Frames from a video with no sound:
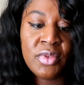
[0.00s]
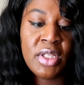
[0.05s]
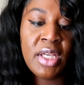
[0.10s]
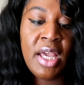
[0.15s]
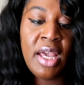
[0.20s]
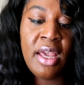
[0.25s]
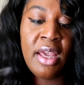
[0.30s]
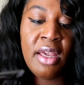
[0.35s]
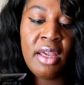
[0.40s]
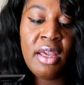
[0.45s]

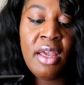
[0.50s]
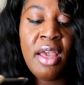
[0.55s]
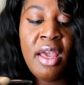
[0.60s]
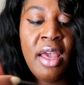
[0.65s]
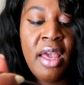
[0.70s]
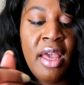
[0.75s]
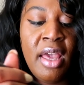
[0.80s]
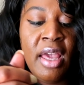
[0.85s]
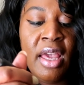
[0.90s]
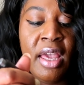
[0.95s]
Okay.
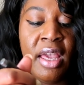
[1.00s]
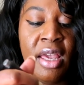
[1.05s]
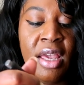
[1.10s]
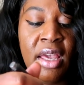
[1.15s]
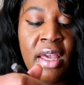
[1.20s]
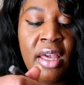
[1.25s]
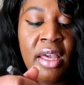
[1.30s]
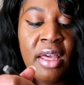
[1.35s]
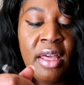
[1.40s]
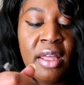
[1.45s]

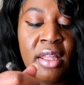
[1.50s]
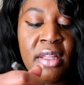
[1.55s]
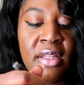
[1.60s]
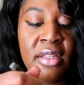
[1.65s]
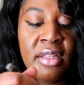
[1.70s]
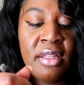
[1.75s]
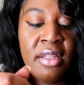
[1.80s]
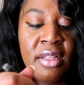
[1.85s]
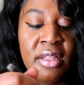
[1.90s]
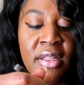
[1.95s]

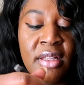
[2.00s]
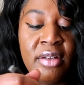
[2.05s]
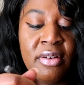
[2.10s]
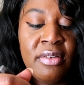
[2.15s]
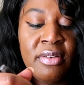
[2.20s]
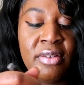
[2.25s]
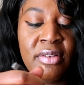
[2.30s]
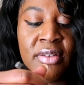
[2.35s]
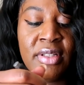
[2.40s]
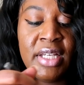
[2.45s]
And,
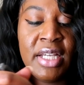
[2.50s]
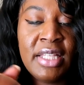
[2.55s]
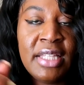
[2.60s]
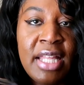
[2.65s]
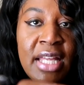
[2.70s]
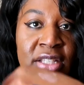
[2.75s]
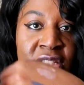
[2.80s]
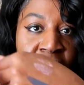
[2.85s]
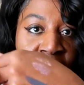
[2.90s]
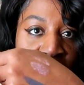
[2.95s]
ooh, look at
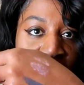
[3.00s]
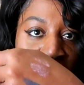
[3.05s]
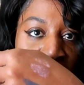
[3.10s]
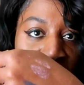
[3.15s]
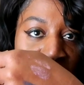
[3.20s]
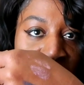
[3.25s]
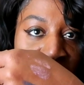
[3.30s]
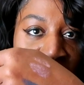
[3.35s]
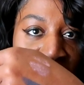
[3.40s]
that, y'all.